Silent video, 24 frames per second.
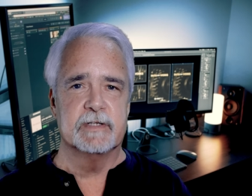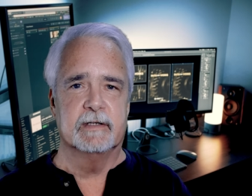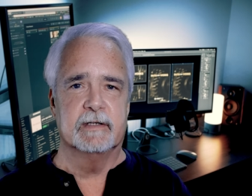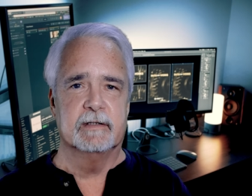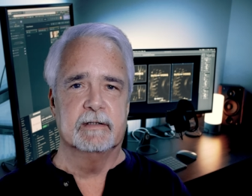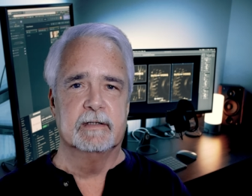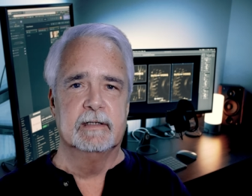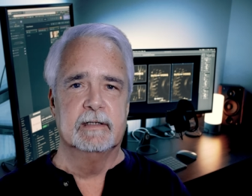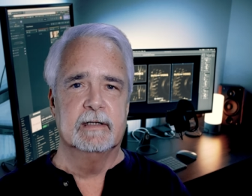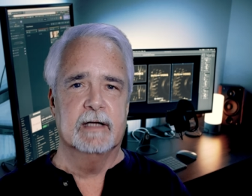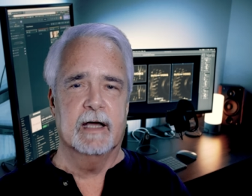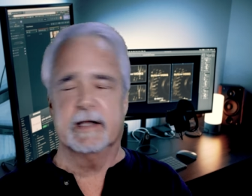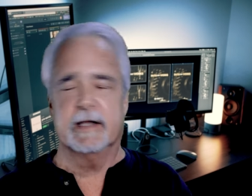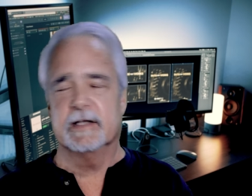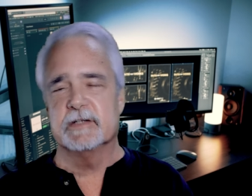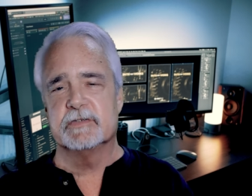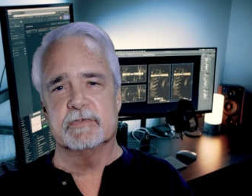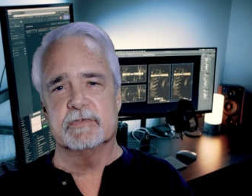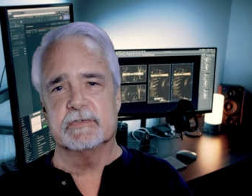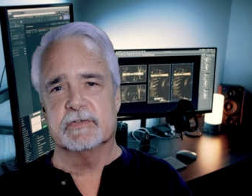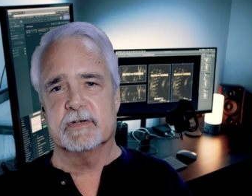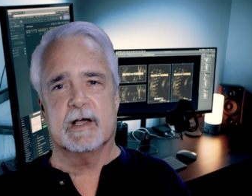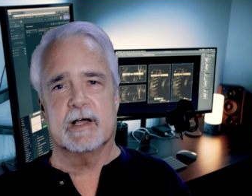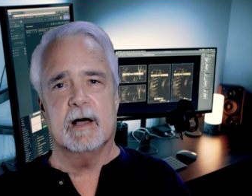And I guess
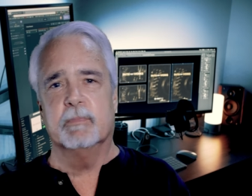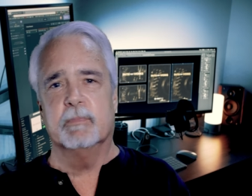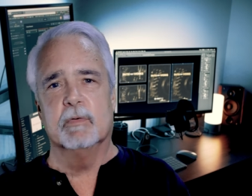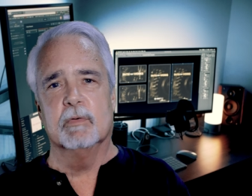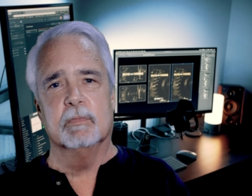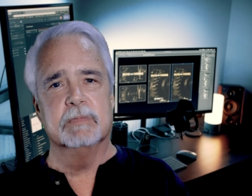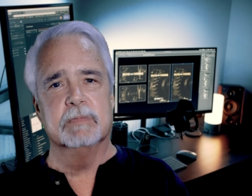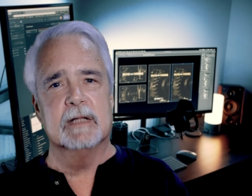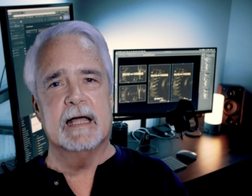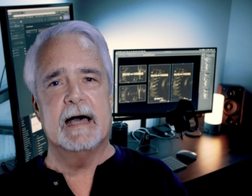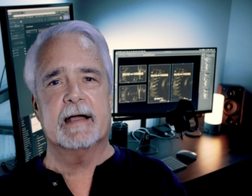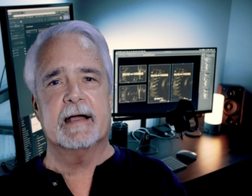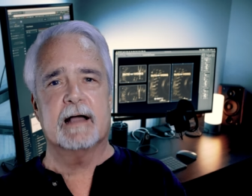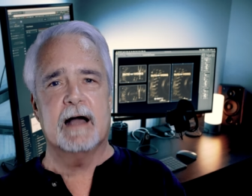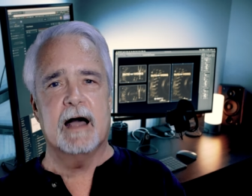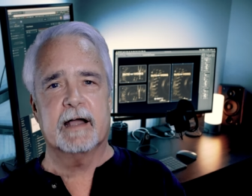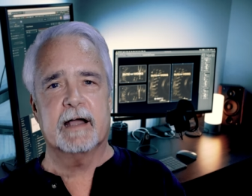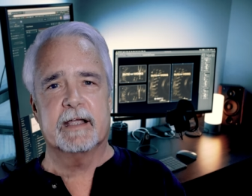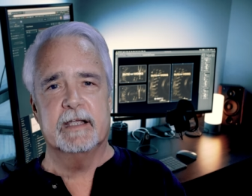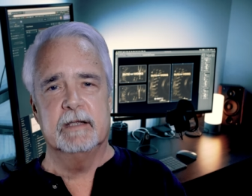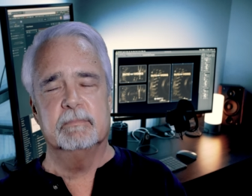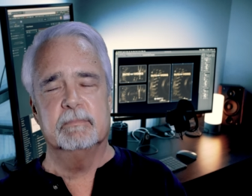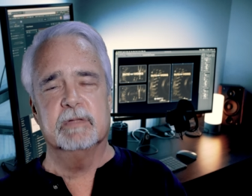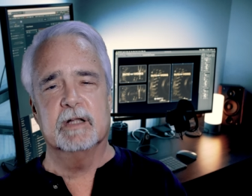there's a couple black
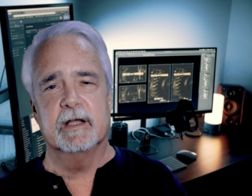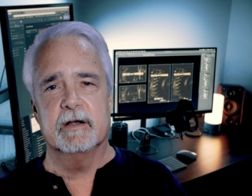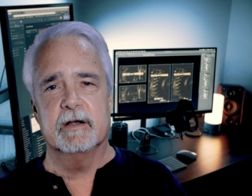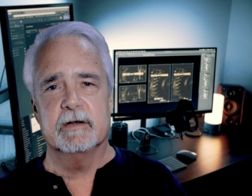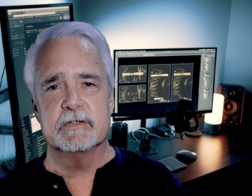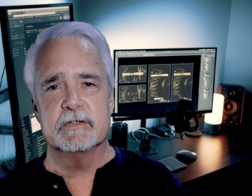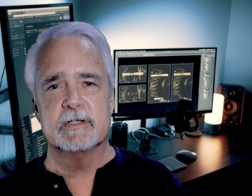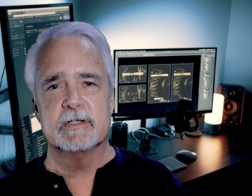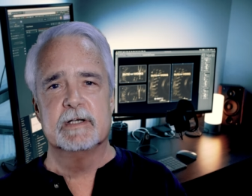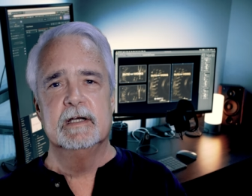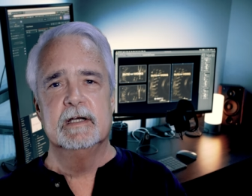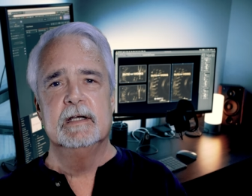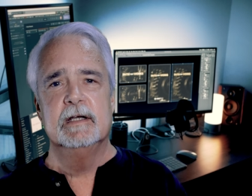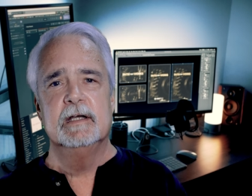hockey players.